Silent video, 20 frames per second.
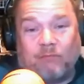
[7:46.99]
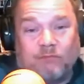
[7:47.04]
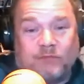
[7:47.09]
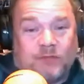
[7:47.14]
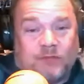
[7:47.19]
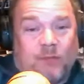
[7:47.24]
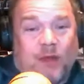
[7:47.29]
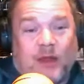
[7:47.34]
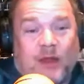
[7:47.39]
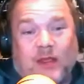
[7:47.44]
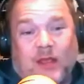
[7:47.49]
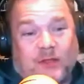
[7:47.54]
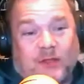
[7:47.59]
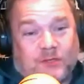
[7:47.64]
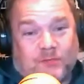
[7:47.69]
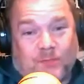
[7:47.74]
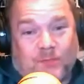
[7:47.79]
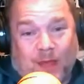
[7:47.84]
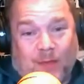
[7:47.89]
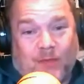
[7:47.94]
Somebody else
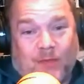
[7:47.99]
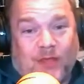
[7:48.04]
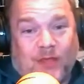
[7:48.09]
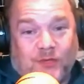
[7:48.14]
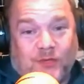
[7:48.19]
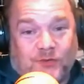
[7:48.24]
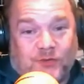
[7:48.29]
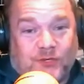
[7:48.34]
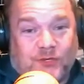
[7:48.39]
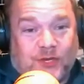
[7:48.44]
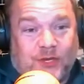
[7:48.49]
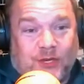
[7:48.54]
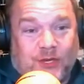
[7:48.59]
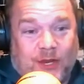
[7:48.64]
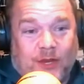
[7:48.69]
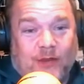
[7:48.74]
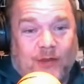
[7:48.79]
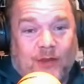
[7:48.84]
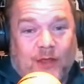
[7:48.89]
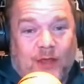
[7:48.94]
might be interested in
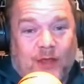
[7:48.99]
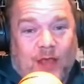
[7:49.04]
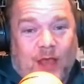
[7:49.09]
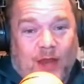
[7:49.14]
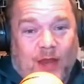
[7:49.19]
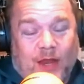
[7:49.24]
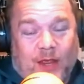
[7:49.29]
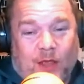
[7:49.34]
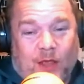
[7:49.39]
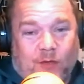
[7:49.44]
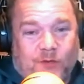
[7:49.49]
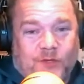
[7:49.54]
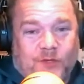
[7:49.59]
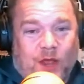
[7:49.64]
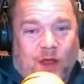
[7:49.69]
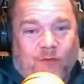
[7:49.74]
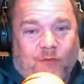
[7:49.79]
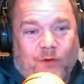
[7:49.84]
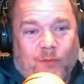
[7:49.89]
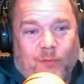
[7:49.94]
it, and it goes
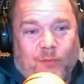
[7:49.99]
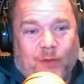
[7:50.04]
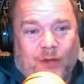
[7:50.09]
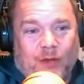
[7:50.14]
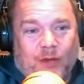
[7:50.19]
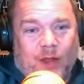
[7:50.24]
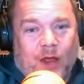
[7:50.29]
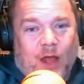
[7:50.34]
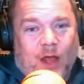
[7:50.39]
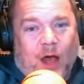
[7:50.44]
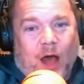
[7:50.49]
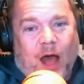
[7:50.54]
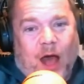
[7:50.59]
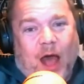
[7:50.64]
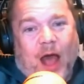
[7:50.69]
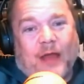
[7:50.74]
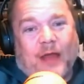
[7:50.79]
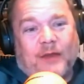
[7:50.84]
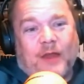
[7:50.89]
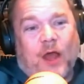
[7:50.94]
over. But
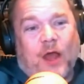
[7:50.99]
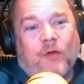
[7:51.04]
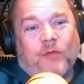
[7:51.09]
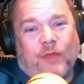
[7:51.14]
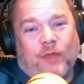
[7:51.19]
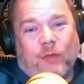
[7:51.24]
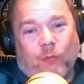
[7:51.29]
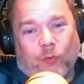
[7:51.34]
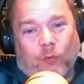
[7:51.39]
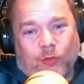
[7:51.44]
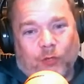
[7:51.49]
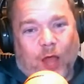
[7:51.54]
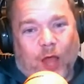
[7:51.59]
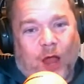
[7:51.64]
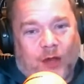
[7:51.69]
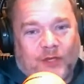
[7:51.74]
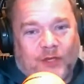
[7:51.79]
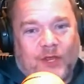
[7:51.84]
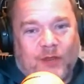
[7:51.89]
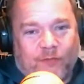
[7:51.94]
I know that we're
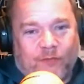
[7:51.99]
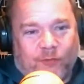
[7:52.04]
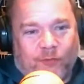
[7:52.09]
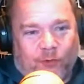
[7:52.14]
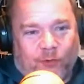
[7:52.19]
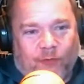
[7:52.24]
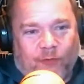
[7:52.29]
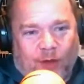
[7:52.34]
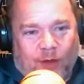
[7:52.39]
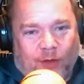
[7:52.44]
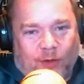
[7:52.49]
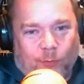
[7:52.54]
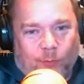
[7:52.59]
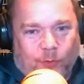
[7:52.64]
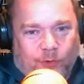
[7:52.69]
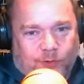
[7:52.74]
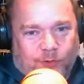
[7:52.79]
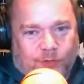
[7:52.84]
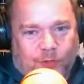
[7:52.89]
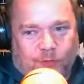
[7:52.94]
locked in for Falcon and
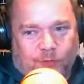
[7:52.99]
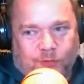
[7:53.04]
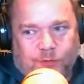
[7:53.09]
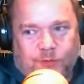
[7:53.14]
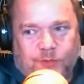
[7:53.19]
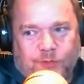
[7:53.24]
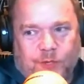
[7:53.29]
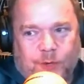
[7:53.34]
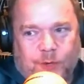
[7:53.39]
Winter Soldier. So